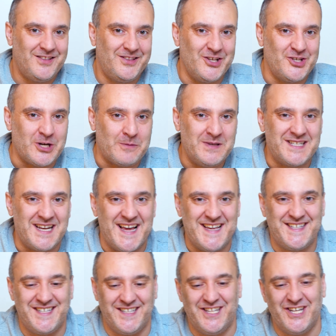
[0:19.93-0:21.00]
The sharpest
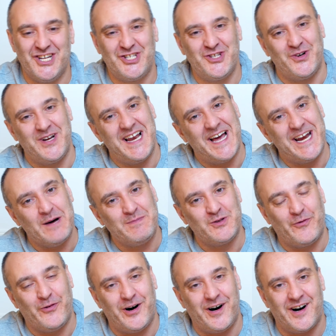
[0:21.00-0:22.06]
lens in the Sony lineup
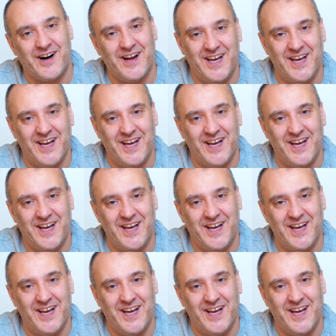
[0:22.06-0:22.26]
so far,